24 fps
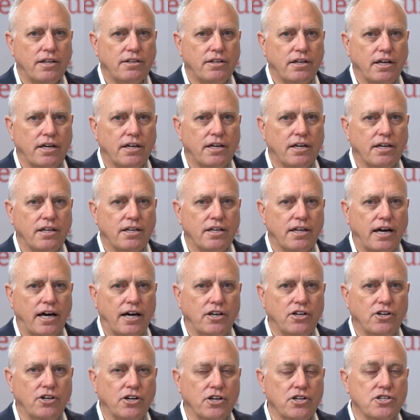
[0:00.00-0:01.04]
think
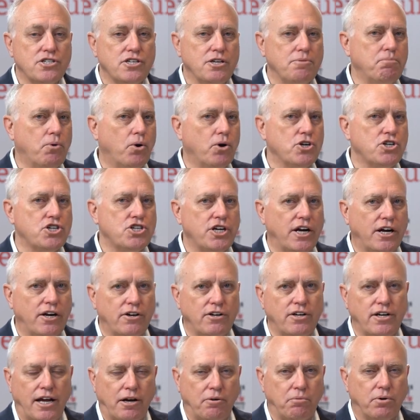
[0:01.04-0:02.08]
that you're going to see more
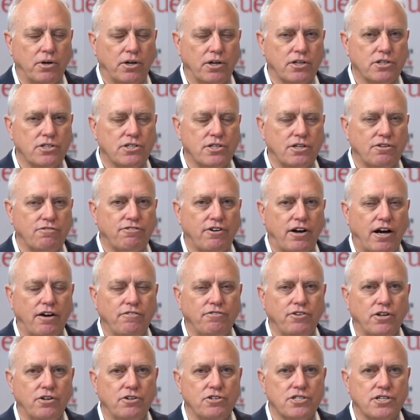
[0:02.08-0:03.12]
shared networks in 5
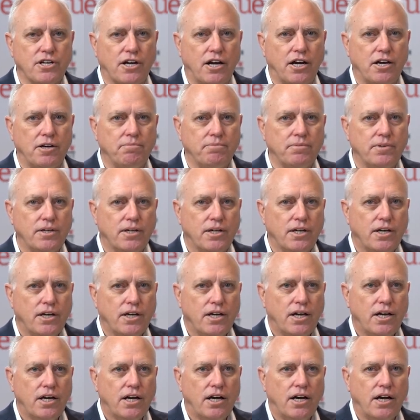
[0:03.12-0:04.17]
years' time.
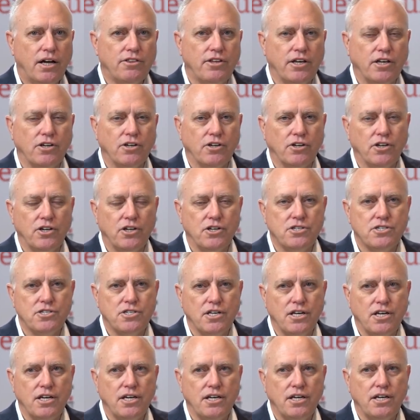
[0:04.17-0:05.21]
I think you're going to
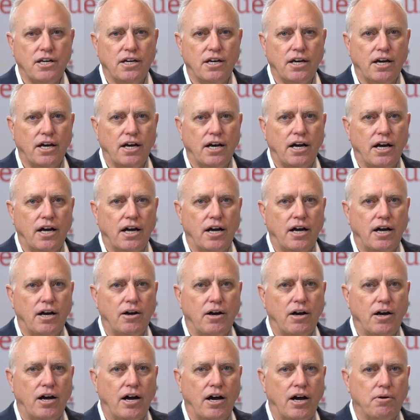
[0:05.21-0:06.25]
see
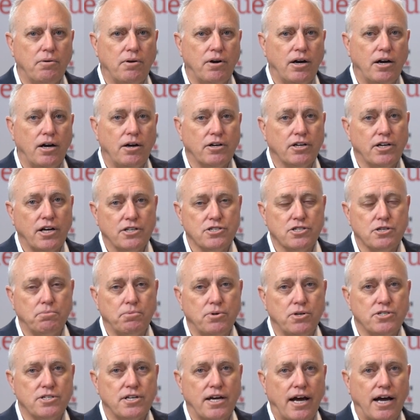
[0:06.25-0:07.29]
our
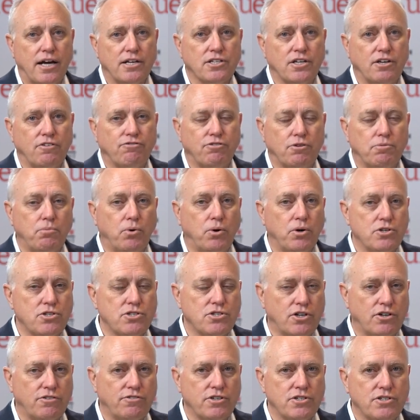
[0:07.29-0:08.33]
customers asking for more
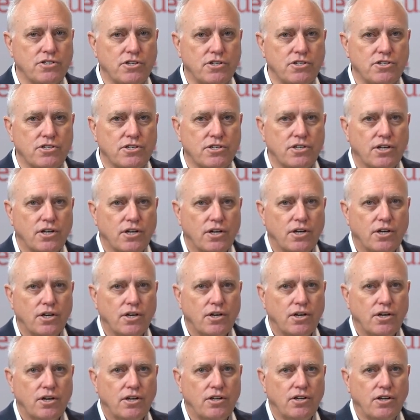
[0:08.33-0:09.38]
services,
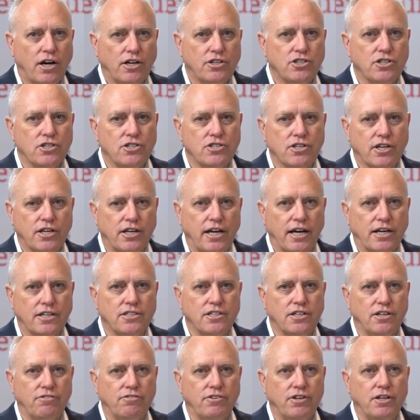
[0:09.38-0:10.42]
not just
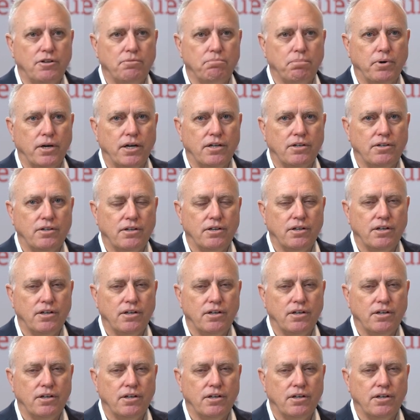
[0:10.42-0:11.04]
connectivity, but